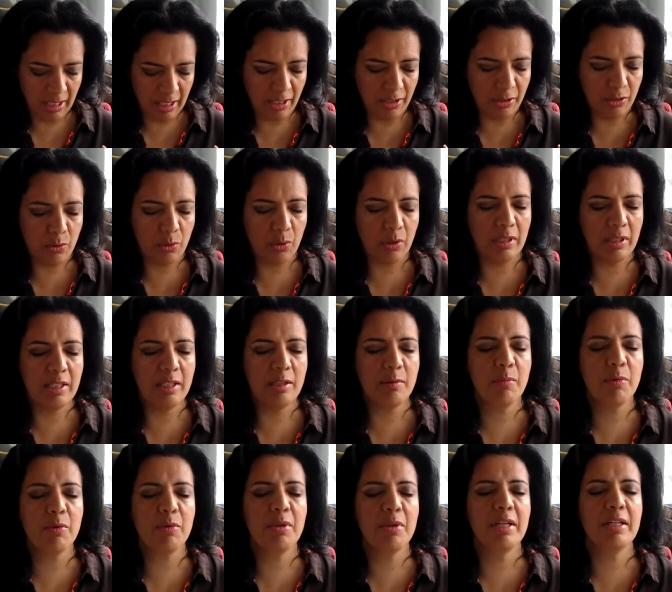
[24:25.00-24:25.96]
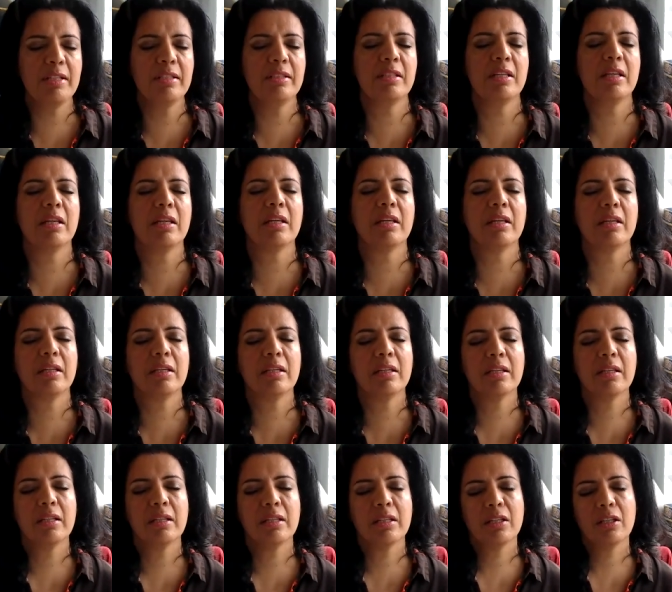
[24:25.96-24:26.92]
and you are liberating
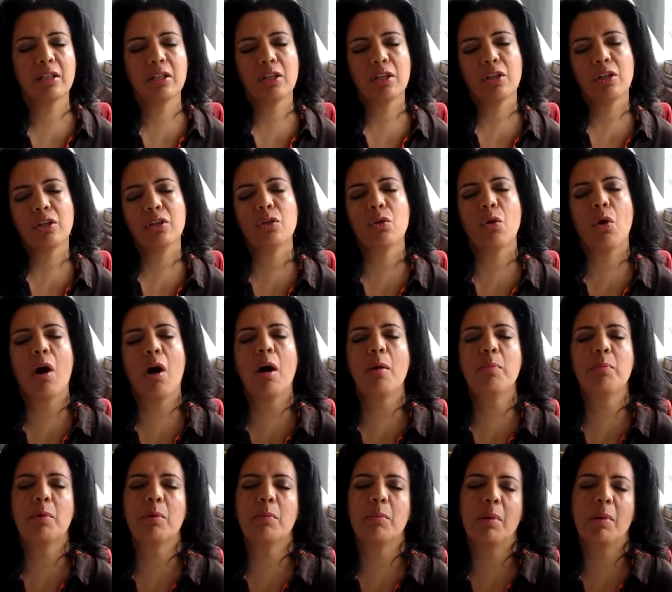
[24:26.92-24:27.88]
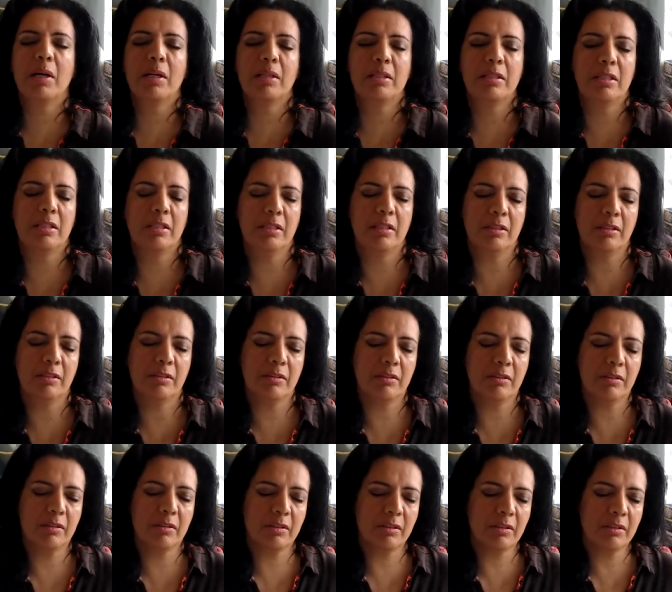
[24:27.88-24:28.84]
your upper body
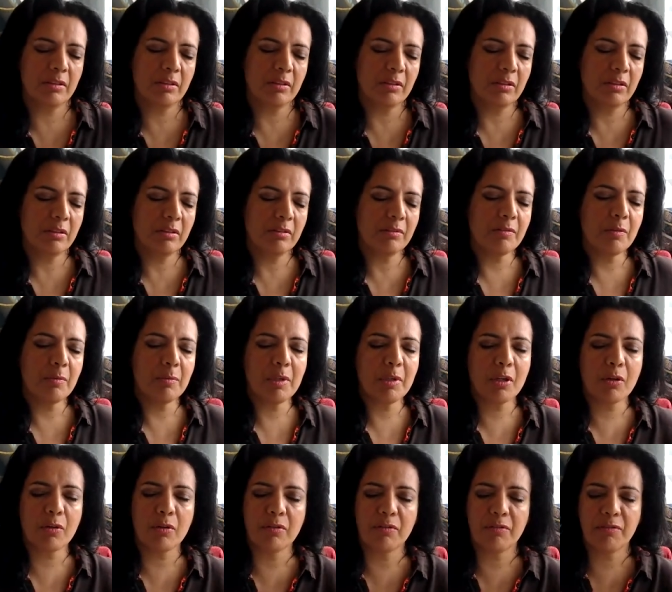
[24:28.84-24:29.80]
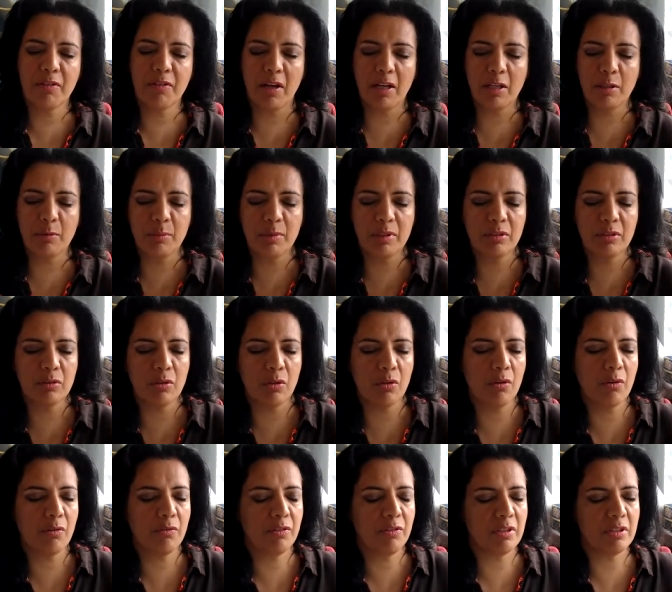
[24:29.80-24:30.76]
from the confinement
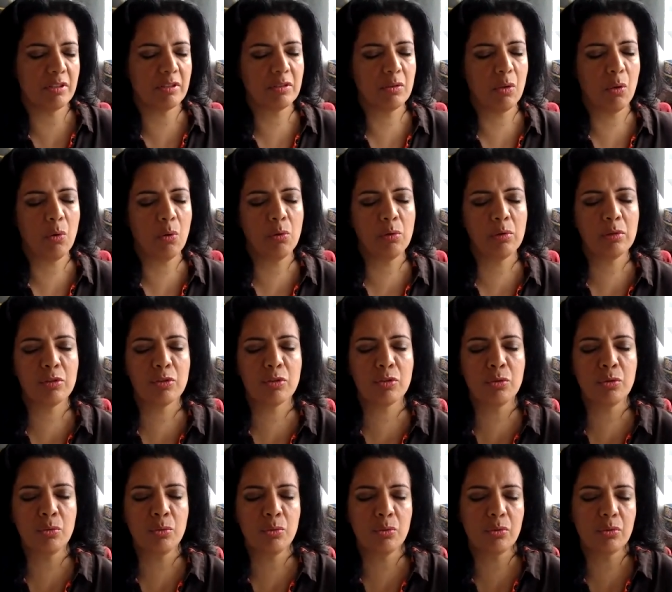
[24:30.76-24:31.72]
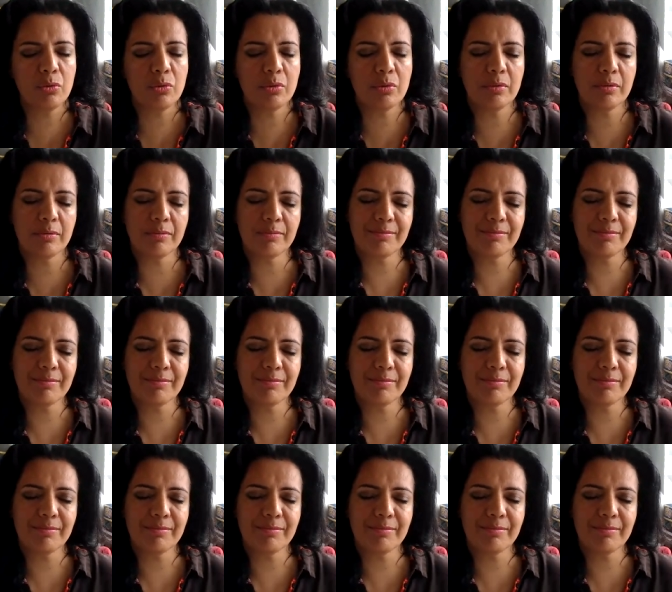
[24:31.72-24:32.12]
of this old suit.